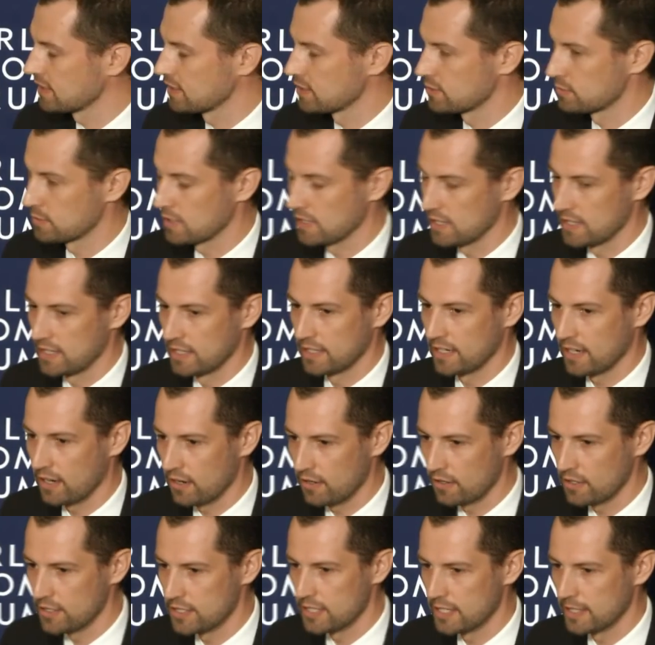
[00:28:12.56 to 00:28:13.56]
is really
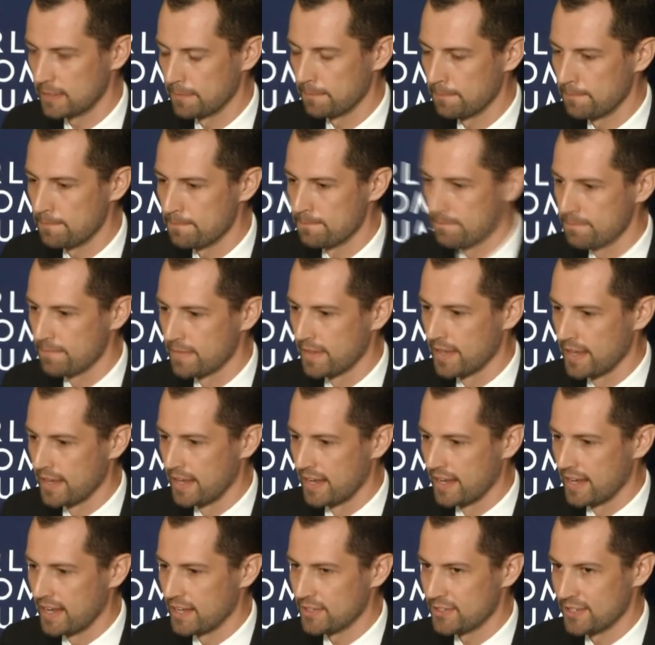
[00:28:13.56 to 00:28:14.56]
encouraging.
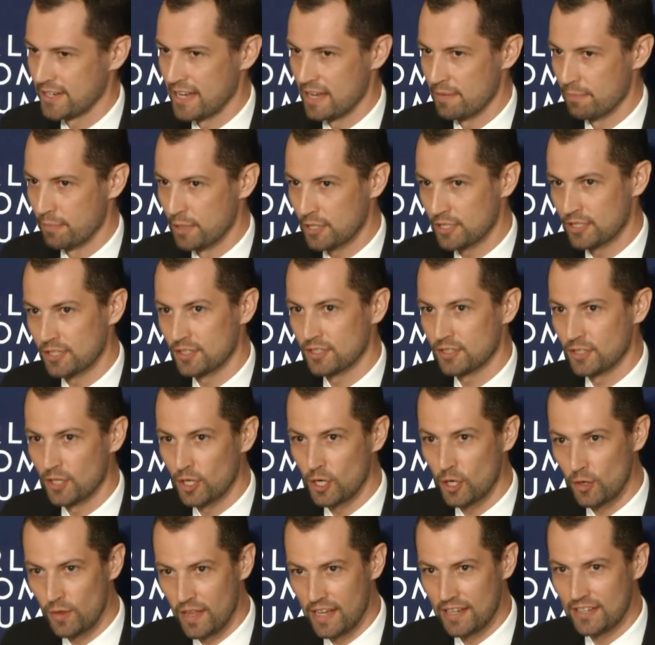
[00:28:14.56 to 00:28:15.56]
It's an ambitious
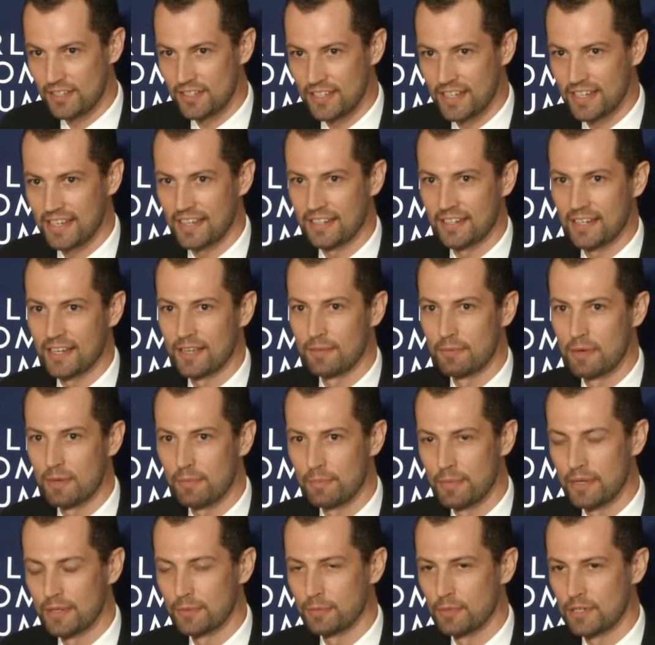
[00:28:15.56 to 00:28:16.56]
goal, that second
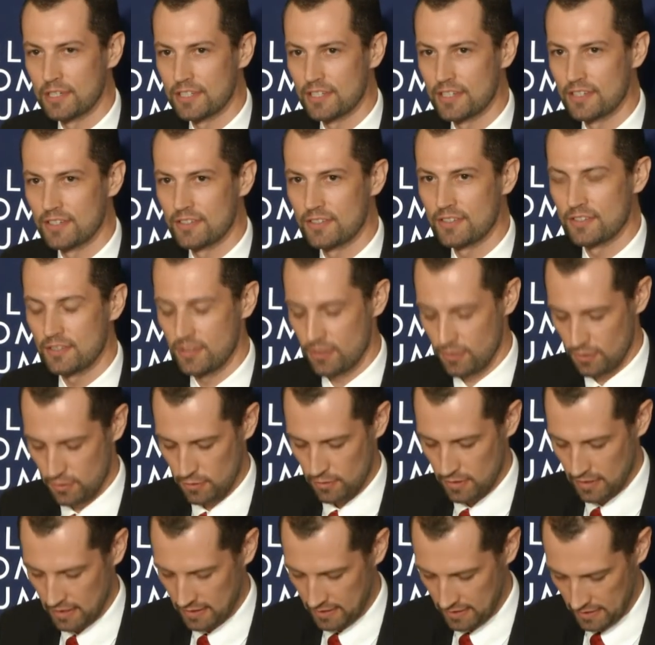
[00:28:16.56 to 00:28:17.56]
commitment, which is to,
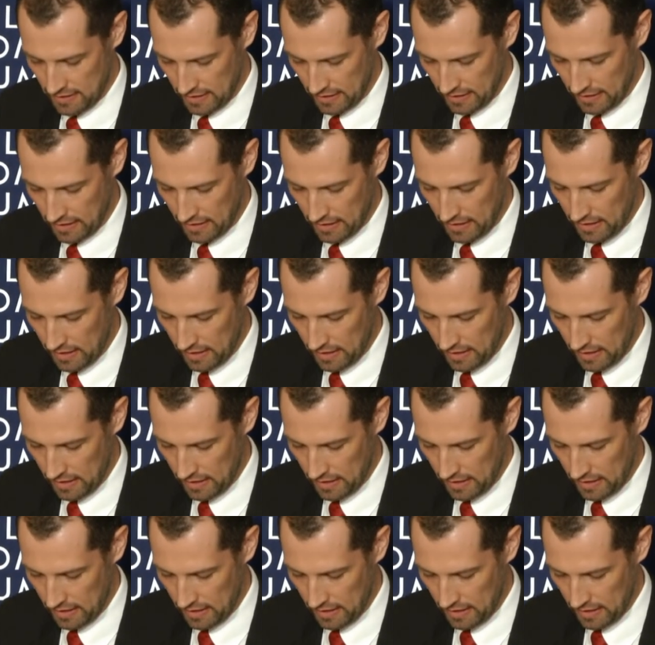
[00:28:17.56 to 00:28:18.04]
I think,